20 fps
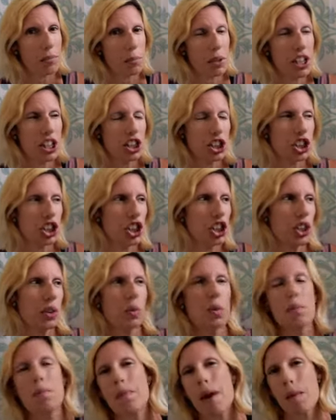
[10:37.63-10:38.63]
because she
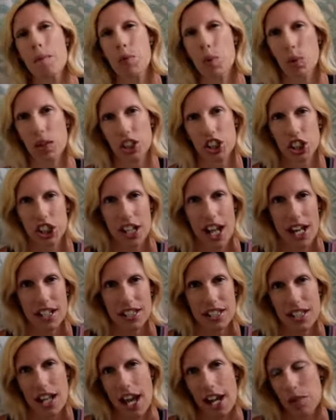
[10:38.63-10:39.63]
couldn't remember what she had
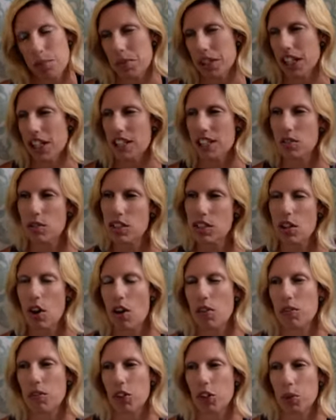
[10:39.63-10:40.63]
said, and because it was
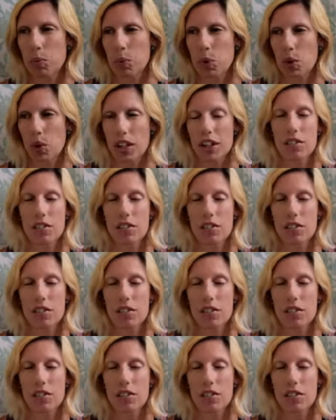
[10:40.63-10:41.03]
all verbal,